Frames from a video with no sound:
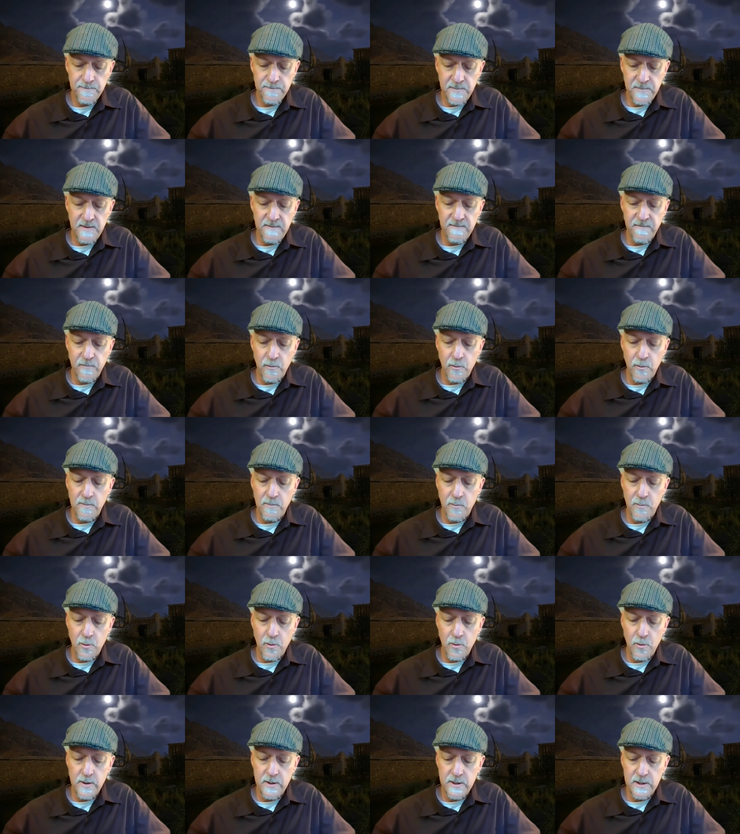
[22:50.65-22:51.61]
before
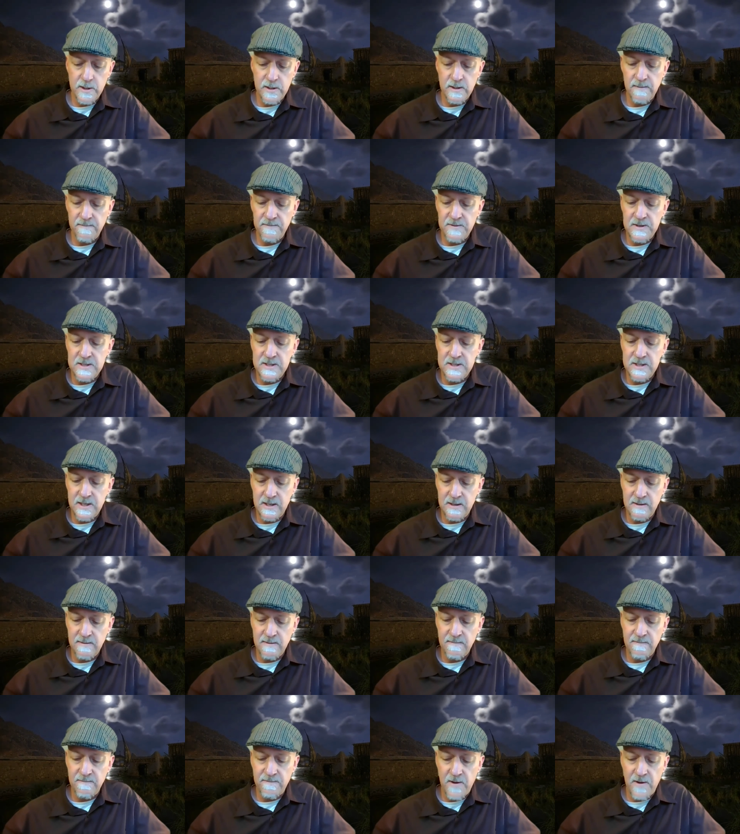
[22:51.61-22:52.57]
morning if he
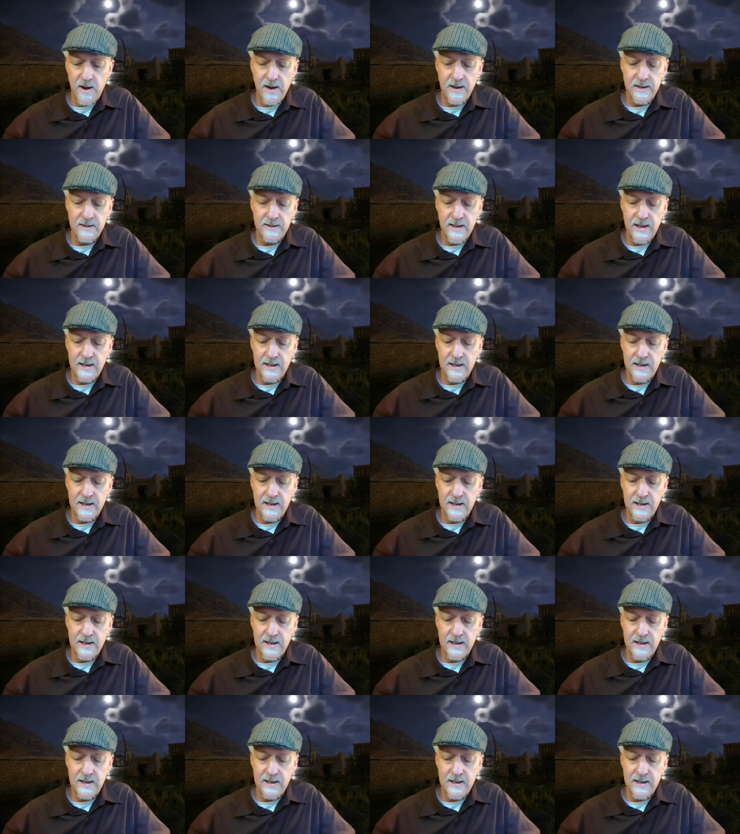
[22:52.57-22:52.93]
didn't find